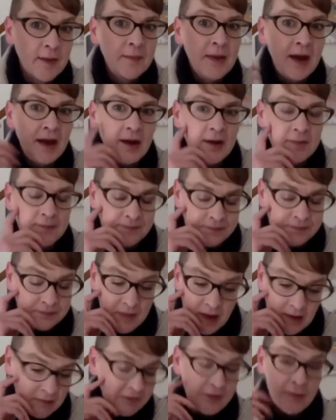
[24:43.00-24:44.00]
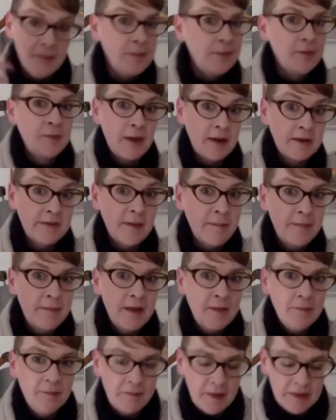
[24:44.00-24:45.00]
in them. Some people
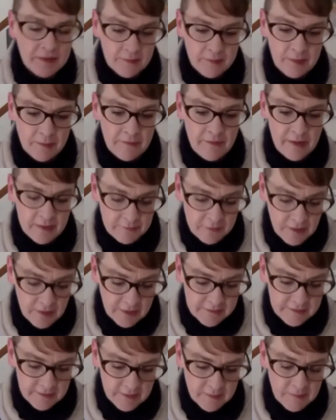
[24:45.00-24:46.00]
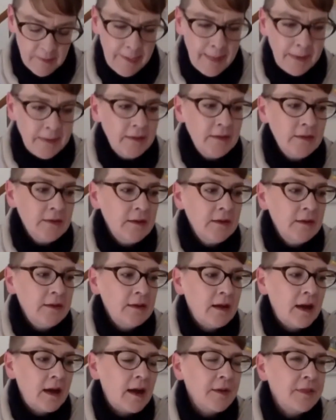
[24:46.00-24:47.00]
accept them, but some people find flaws in them.
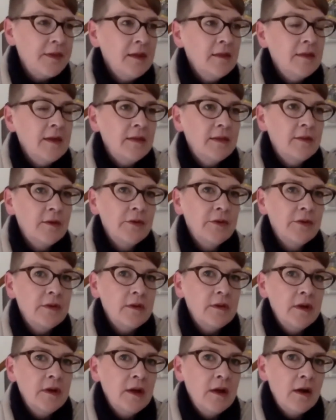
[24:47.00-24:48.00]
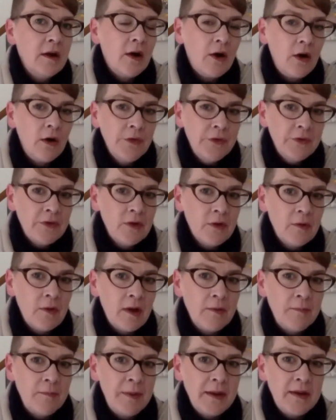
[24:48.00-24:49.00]
I think that there's
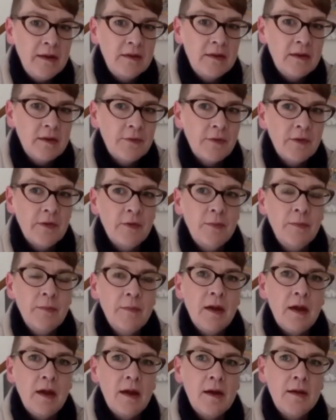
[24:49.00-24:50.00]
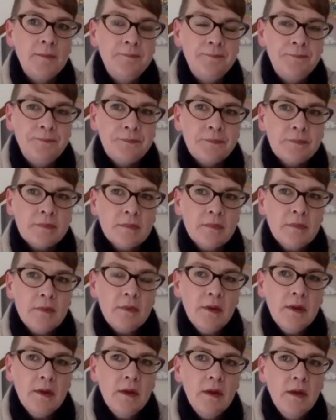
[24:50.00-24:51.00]
also a big difference,
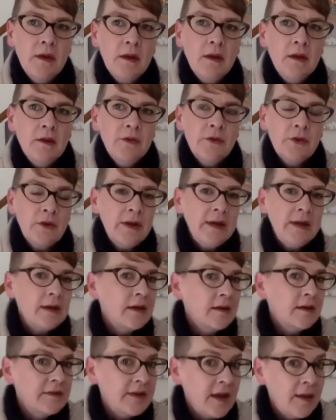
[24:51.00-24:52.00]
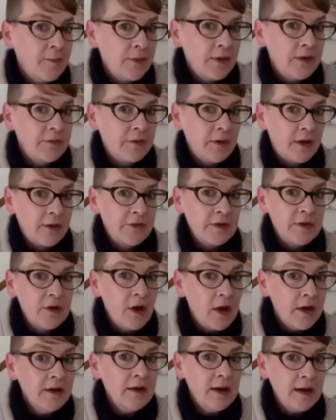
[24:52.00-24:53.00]
certainly in contemporary
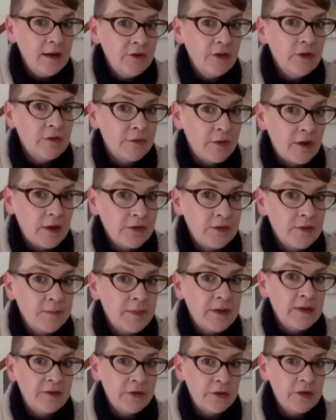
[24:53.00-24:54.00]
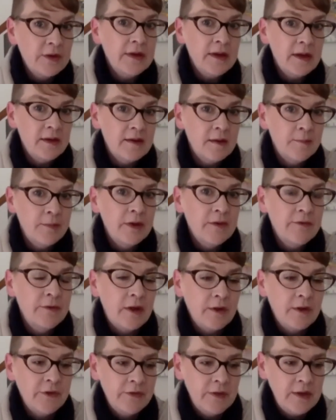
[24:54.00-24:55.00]
philosophy, not in ancient philosophy, but certainly in
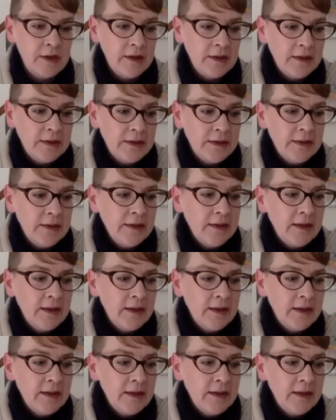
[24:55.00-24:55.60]
contemporary philosophy,